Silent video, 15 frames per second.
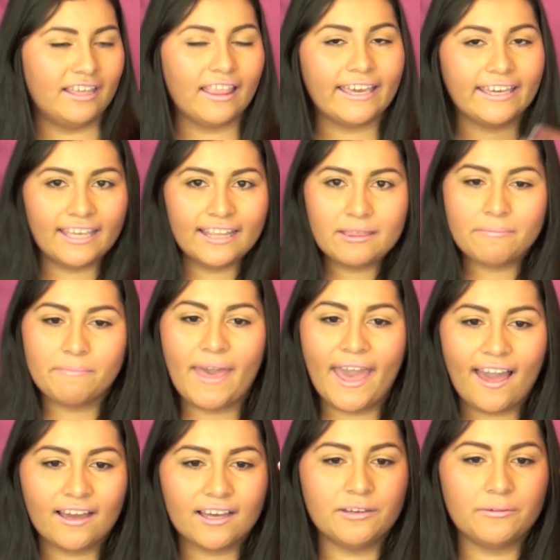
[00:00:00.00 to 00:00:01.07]
Like in the
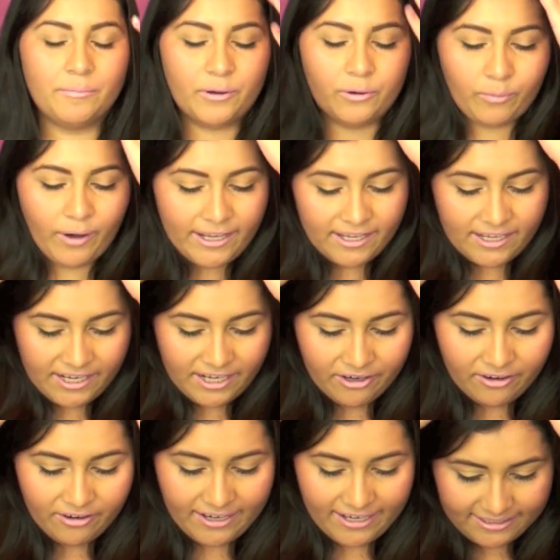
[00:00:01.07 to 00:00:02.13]
back, Let but right here,
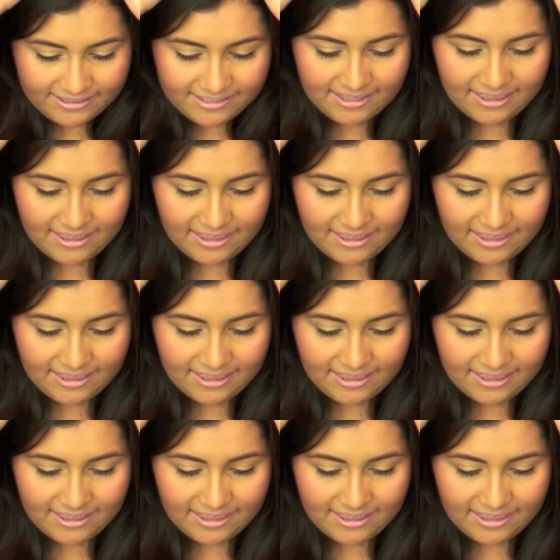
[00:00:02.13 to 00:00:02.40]
it's